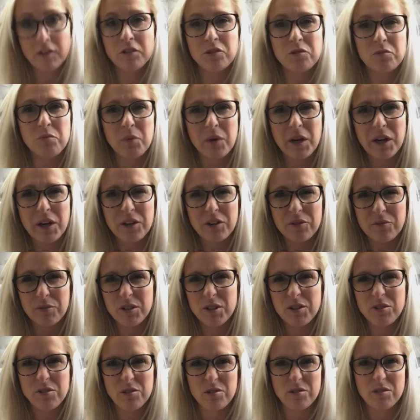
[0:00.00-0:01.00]
that's weird
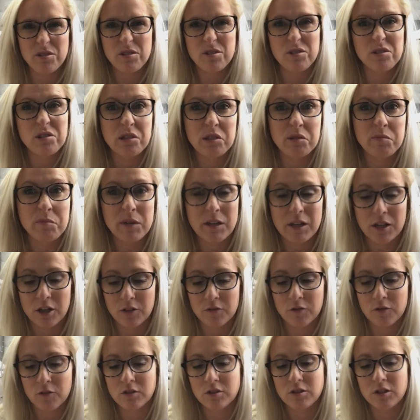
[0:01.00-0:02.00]
when you use it, so just be careful.